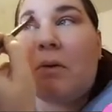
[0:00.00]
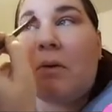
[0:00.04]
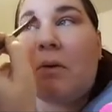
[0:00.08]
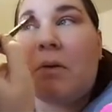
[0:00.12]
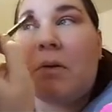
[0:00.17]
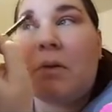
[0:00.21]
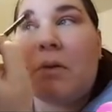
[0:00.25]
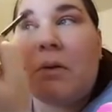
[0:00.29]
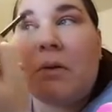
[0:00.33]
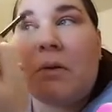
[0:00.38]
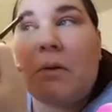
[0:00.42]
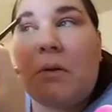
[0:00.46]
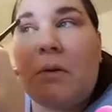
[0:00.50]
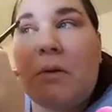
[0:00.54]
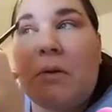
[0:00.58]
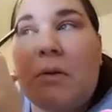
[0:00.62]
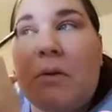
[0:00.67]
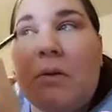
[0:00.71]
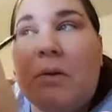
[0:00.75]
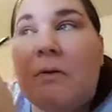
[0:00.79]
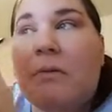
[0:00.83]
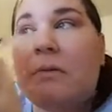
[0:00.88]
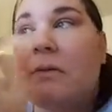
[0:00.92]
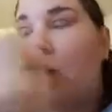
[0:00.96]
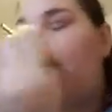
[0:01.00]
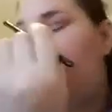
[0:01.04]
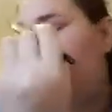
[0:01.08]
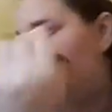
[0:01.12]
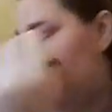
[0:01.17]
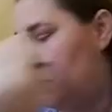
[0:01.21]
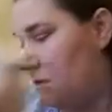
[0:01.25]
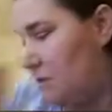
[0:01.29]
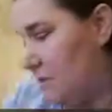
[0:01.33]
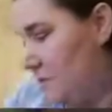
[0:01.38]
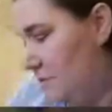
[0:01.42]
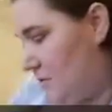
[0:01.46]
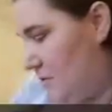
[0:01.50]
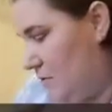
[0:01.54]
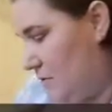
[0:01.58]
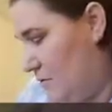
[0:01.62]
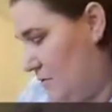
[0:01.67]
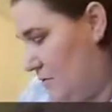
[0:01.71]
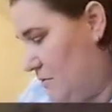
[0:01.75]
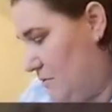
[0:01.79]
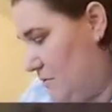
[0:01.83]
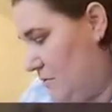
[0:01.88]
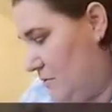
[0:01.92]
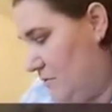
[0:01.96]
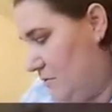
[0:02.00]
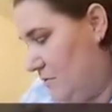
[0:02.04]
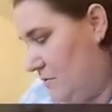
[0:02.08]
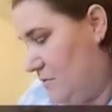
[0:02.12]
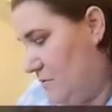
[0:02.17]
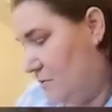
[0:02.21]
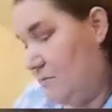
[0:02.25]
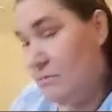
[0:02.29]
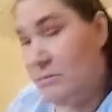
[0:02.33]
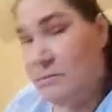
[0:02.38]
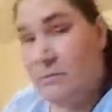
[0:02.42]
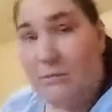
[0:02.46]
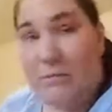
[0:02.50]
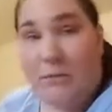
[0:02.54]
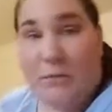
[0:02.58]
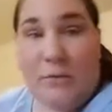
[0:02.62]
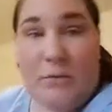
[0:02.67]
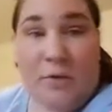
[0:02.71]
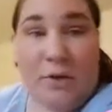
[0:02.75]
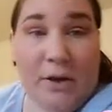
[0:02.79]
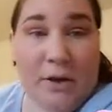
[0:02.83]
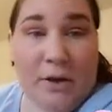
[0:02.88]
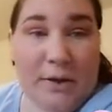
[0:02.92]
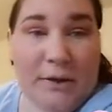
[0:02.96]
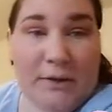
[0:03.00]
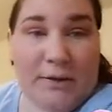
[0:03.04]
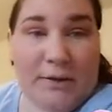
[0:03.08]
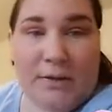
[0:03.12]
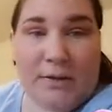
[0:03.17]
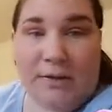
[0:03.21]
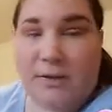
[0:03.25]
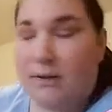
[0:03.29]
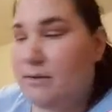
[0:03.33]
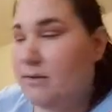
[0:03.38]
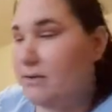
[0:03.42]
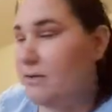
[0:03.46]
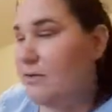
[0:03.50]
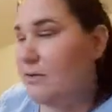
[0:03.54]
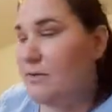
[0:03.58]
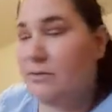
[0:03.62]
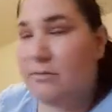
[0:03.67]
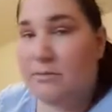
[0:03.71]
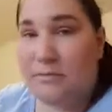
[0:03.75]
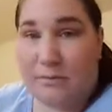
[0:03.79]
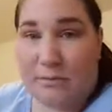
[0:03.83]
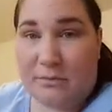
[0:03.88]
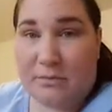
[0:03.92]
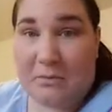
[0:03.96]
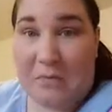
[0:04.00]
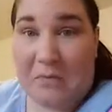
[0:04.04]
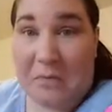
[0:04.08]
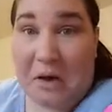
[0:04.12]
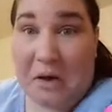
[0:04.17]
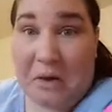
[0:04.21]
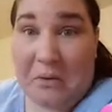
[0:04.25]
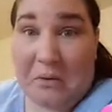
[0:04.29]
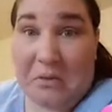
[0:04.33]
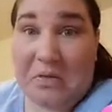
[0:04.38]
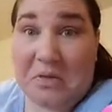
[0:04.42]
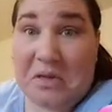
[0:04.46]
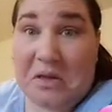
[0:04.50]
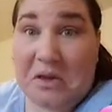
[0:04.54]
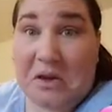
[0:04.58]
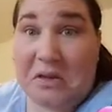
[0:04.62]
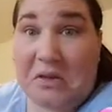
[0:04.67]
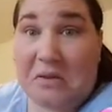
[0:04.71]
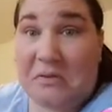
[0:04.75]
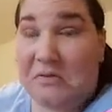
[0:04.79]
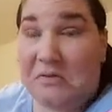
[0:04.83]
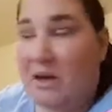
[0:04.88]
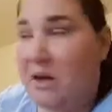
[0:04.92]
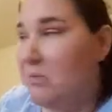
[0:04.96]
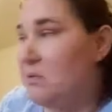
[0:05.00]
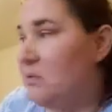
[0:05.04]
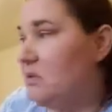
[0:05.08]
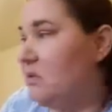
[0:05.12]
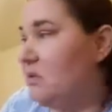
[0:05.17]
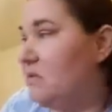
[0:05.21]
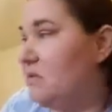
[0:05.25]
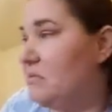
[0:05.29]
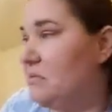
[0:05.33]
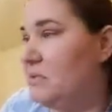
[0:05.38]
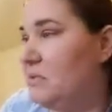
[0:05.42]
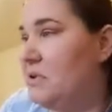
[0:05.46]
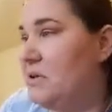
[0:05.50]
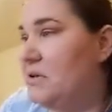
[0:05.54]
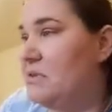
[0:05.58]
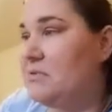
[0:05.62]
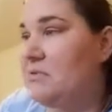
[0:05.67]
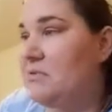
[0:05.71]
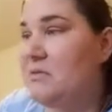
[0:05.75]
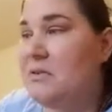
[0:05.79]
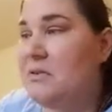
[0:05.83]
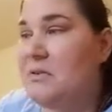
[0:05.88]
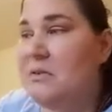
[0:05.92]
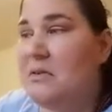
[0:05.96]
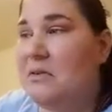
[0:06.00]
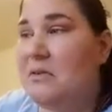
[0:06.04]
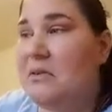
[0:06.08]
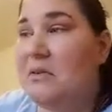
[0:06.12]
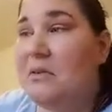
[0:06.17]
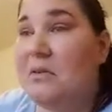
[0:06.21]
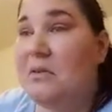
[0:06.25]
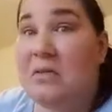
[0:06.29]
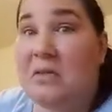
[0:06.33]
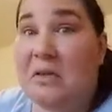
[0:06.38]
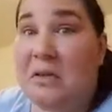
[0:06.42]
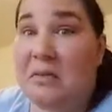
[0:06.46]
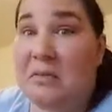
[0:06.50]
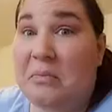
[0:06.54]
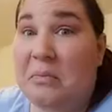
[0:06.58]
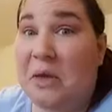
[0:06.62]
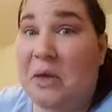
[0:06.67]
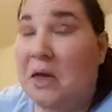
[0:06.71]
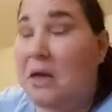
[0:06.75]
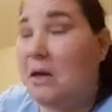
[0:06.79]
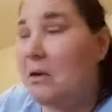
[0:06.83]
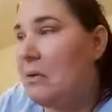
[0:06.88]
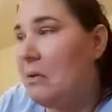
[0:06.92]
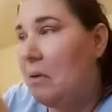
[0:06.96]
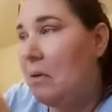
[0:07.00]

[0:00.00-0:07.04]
And then I'll look fabulous. I like to think so. I would think I look fabulous, but that's me.